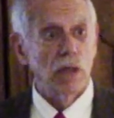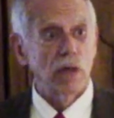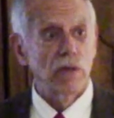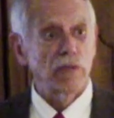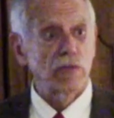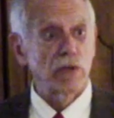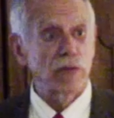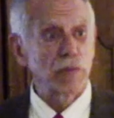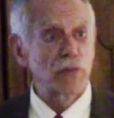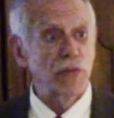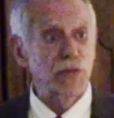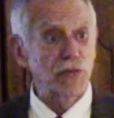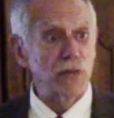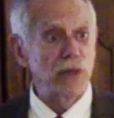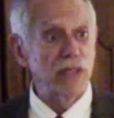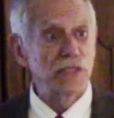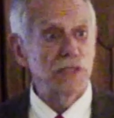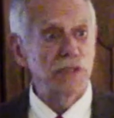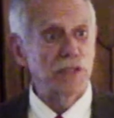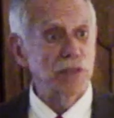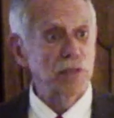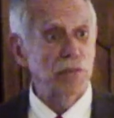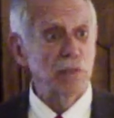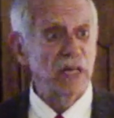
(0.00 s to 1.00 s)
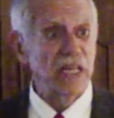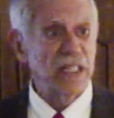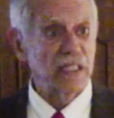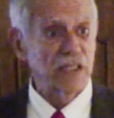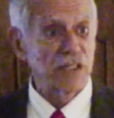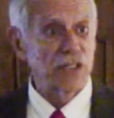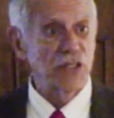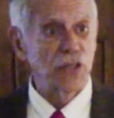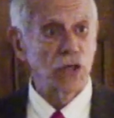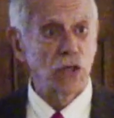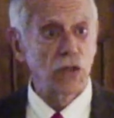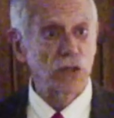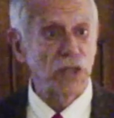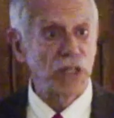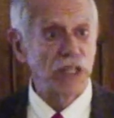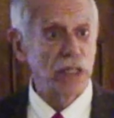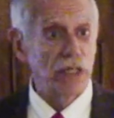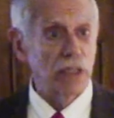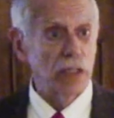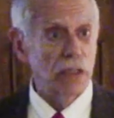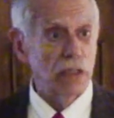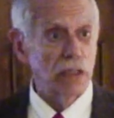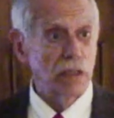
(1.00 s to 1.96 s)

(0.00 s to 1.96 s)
from Thrace and Macedonia.